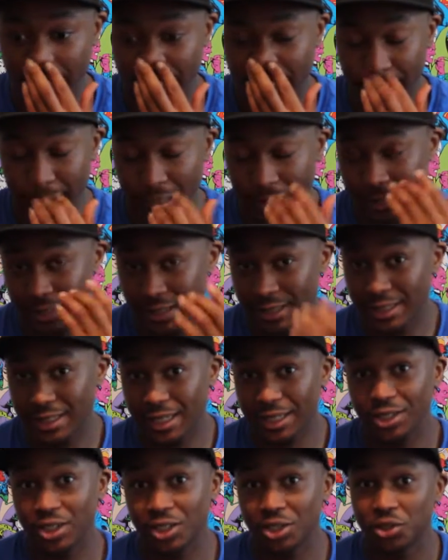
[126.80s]
think that Alexis
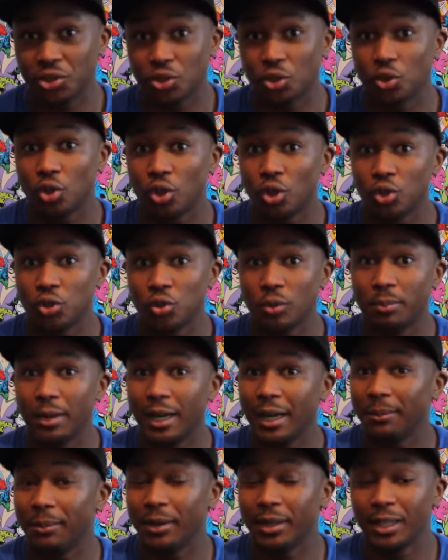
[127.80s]
Sanchez should go to
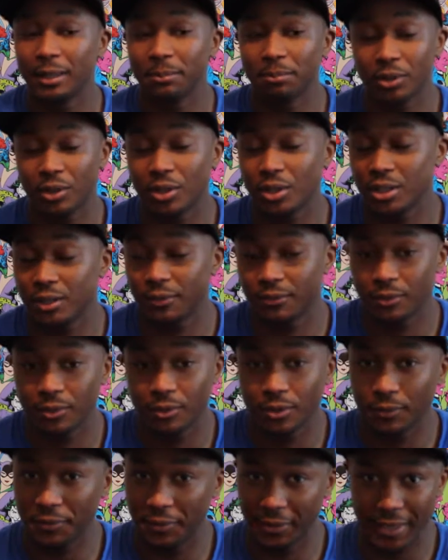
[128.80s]
Bayern Munich because of
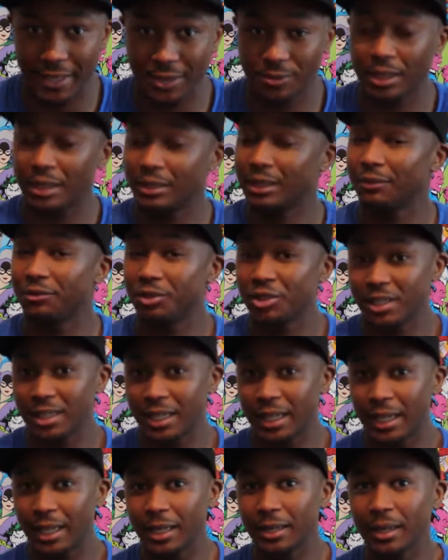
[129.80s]
the things I've just
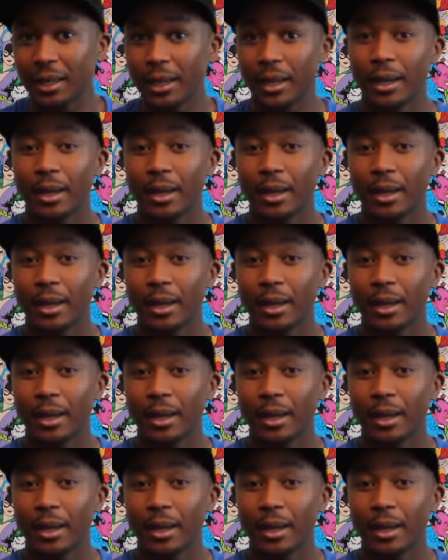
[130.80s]
said.